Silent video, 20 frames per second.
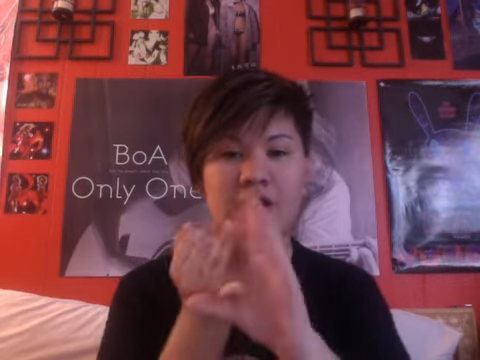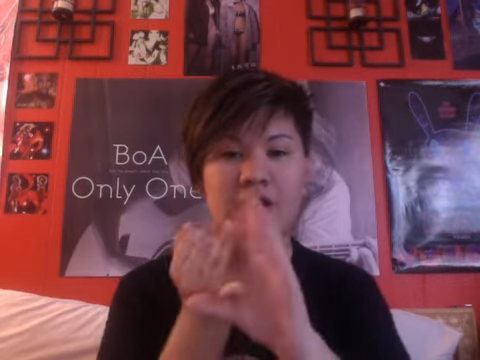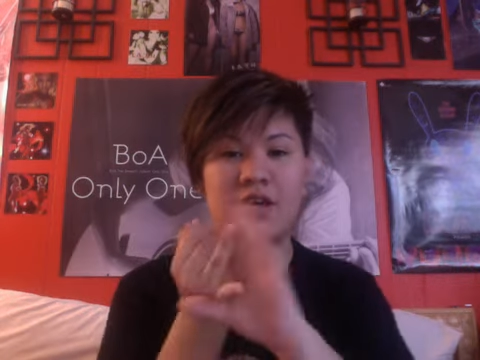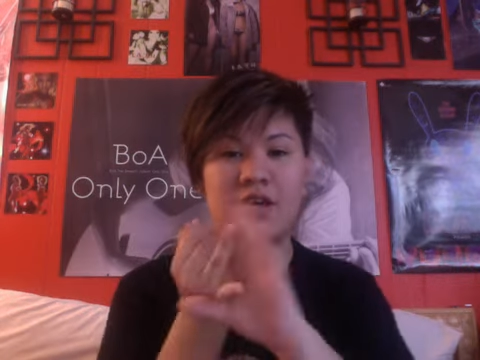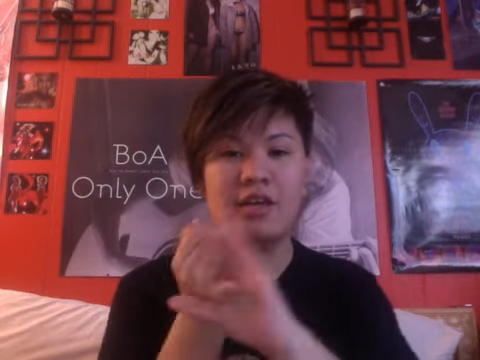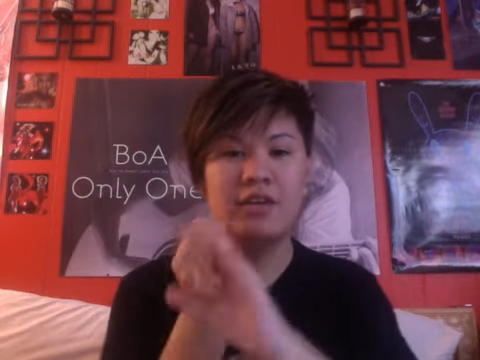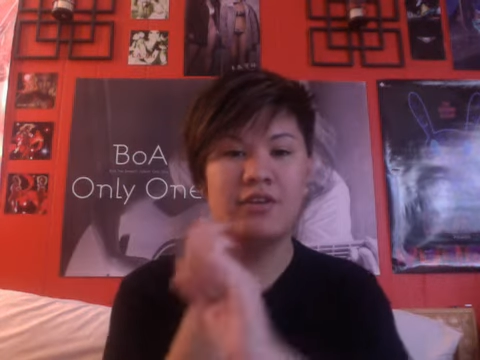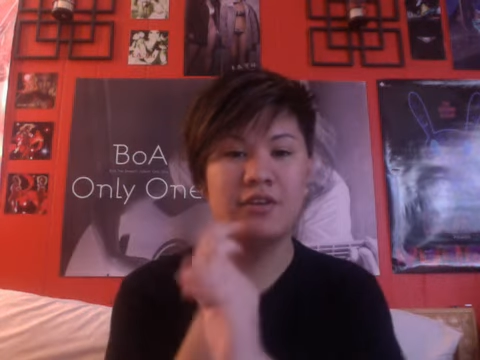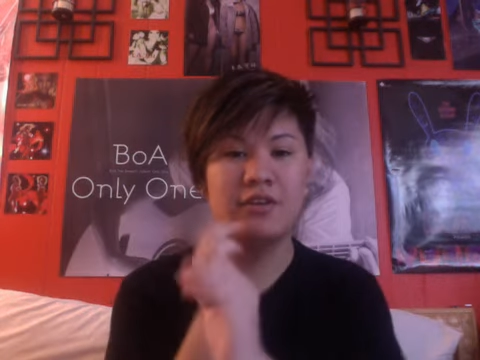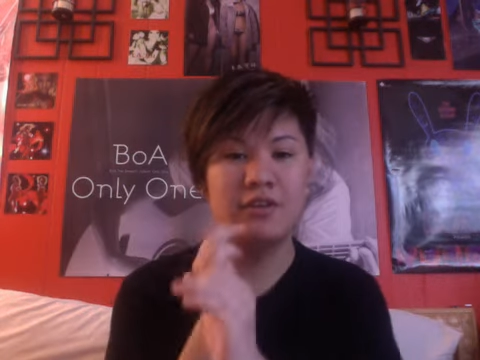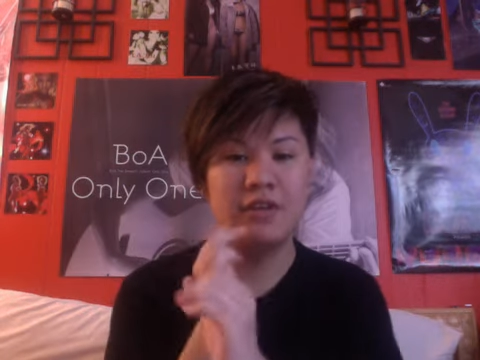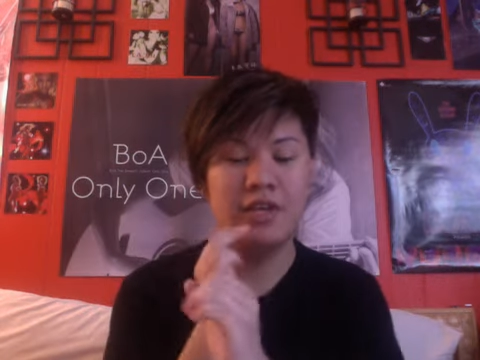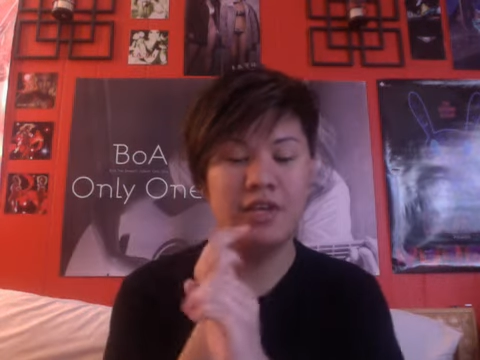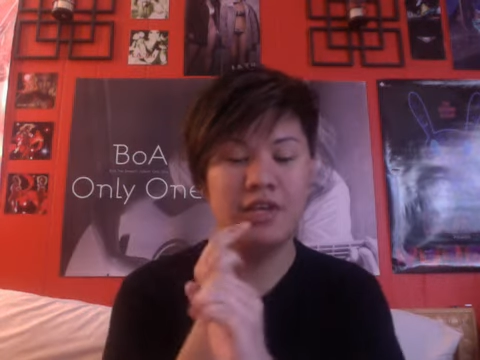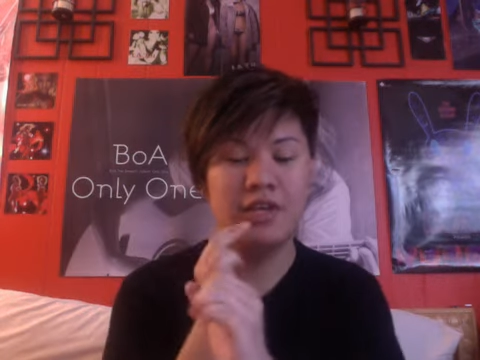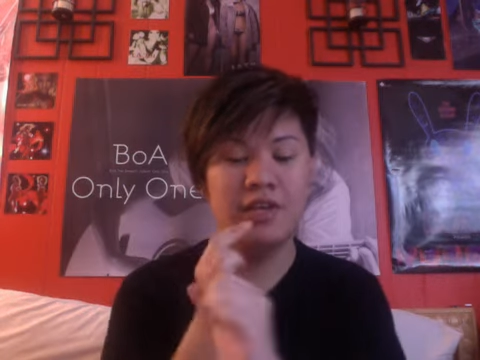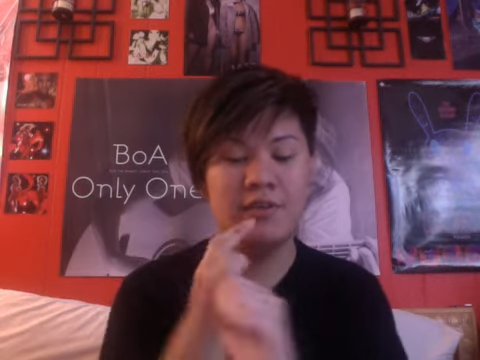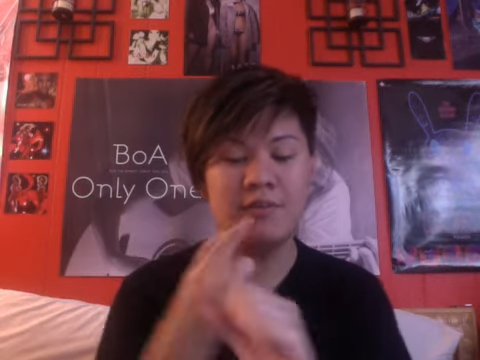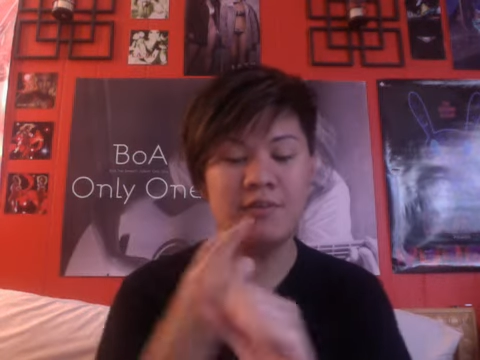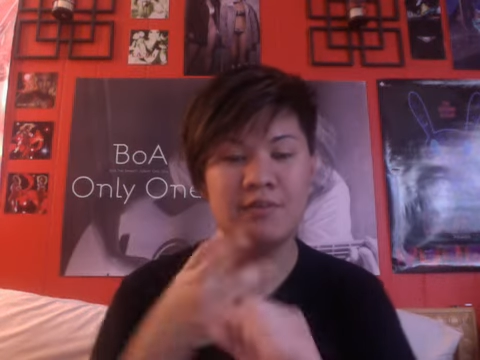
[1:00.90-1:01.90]
and your
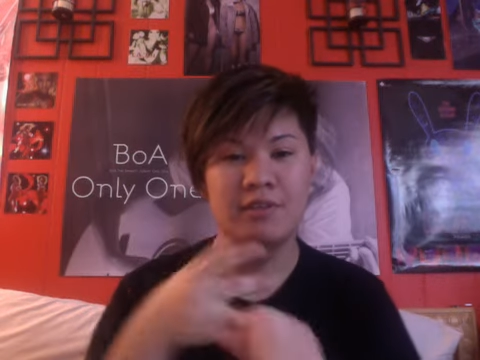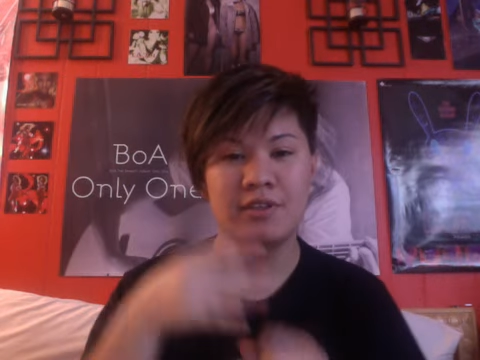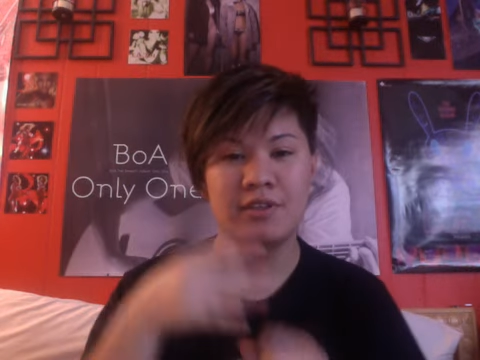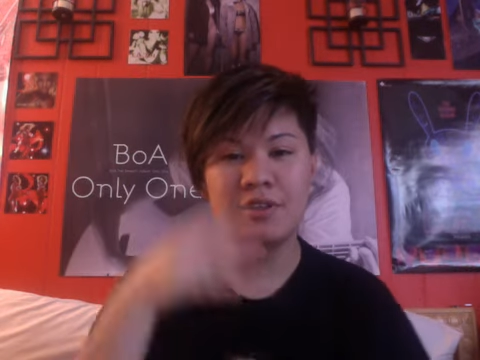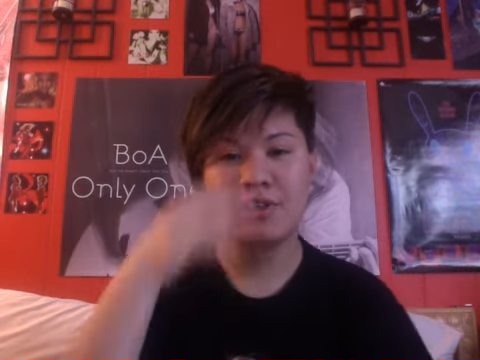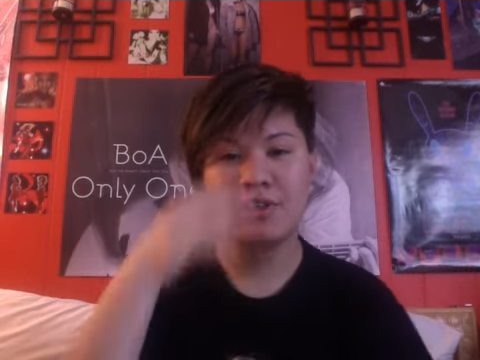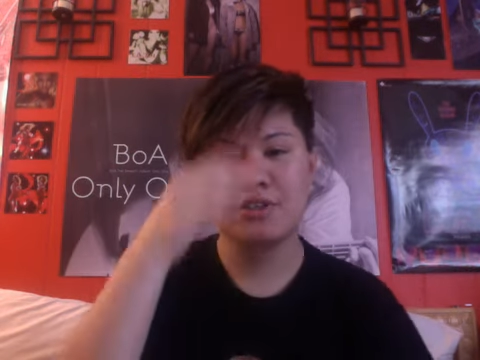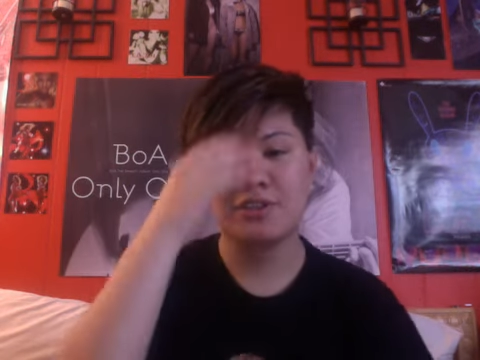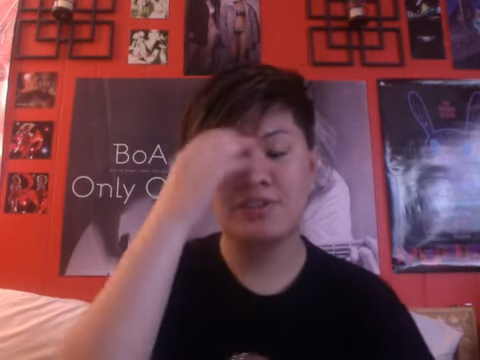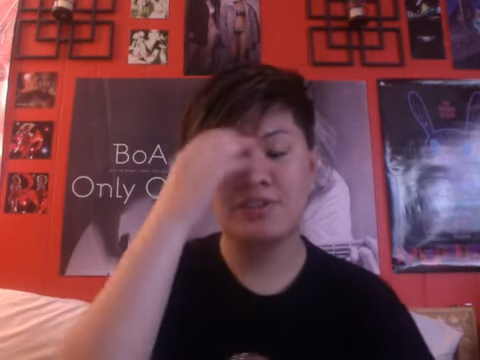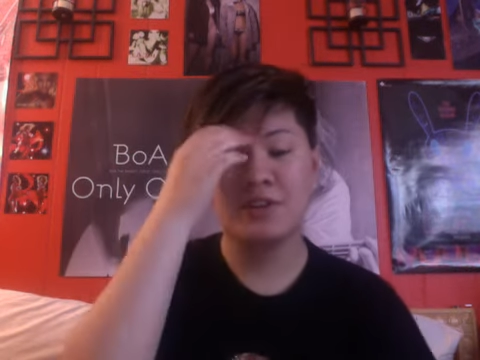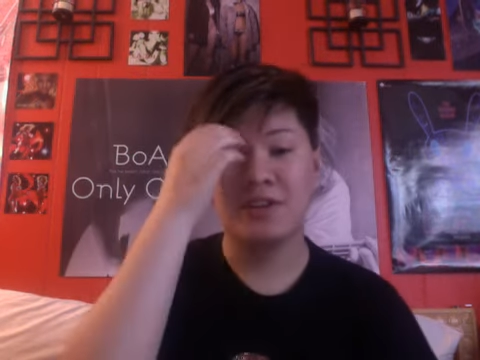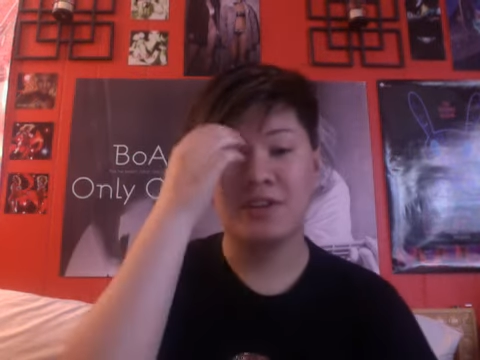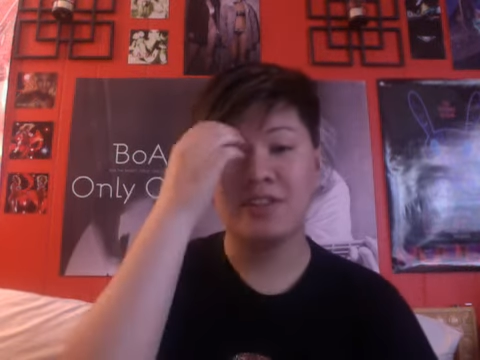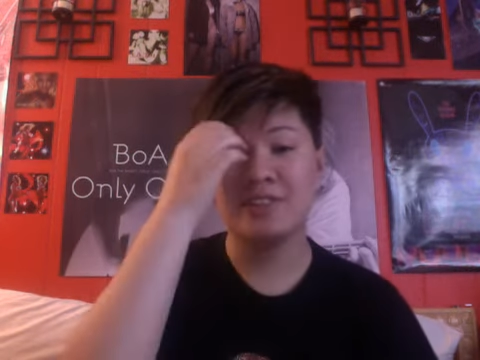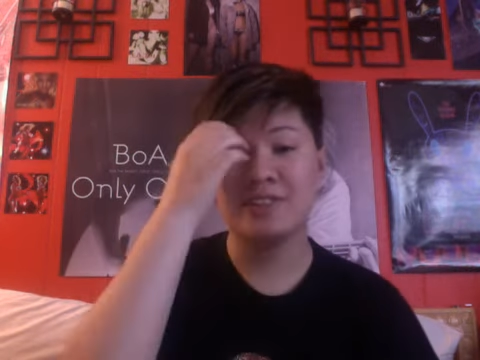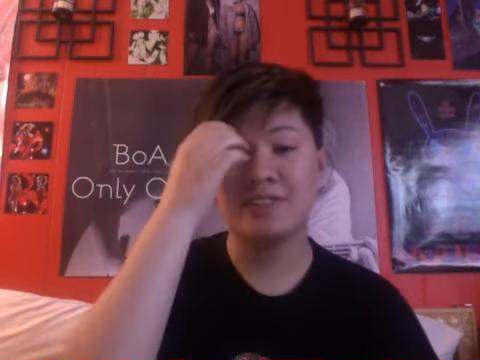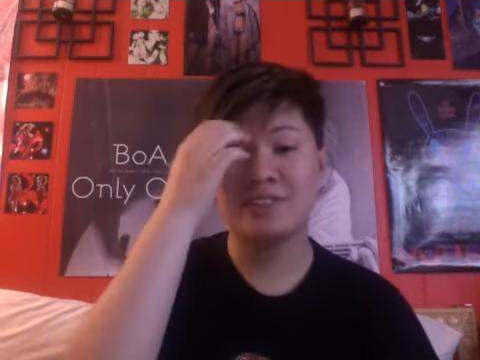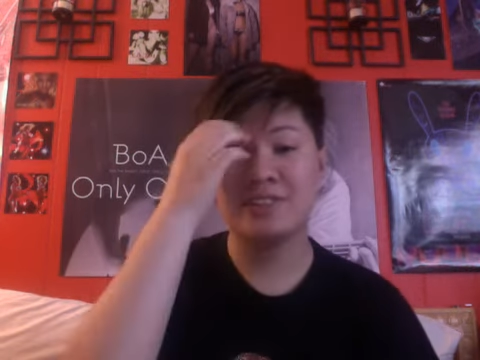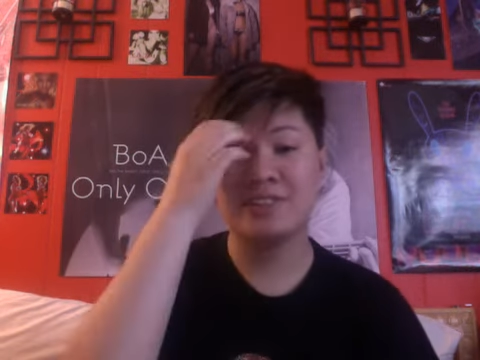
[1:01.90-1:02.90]
name so I
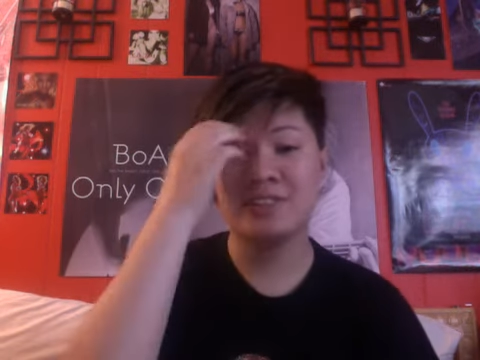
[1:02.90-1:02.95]
could